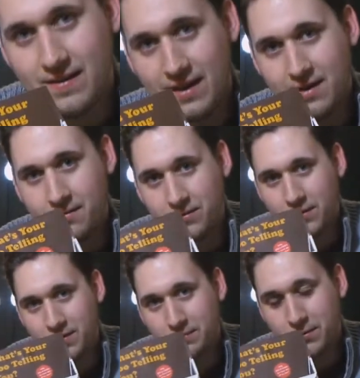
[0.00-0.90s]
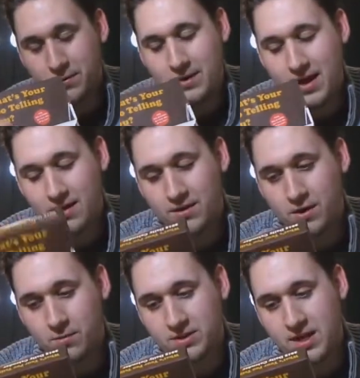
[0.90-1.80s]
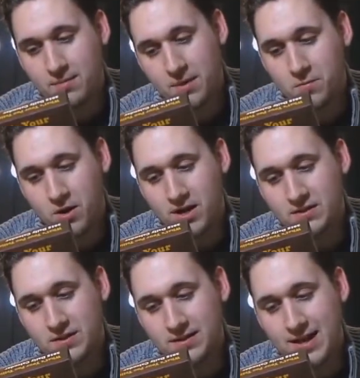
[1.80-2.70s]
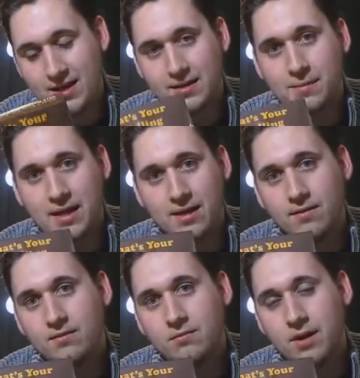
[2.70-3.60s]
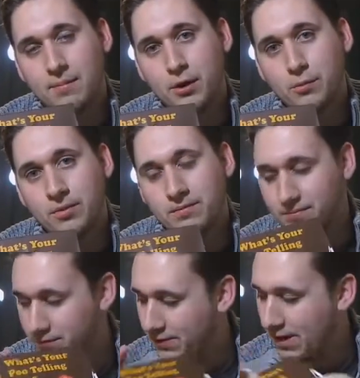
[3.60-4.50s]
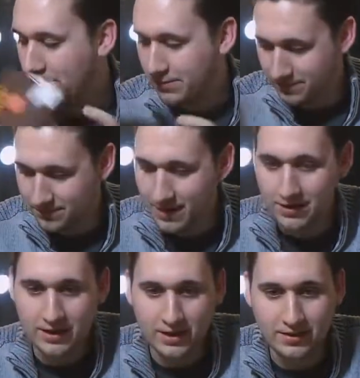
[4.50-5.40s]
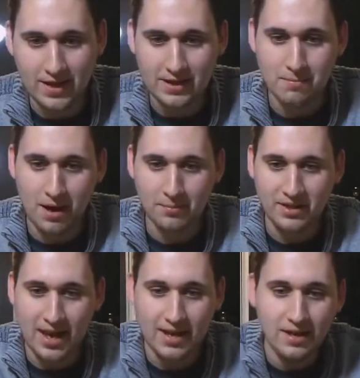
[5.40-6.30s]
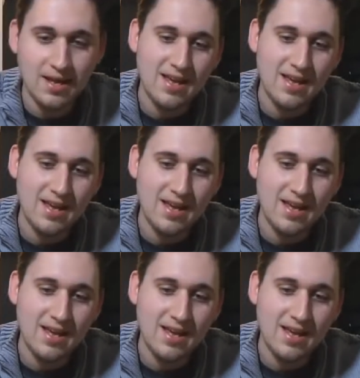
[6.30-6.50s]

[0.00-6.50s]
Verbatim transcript: Yep, so this poo calendar will tell me what is it telling me when I poop. So very good, thank you mom again.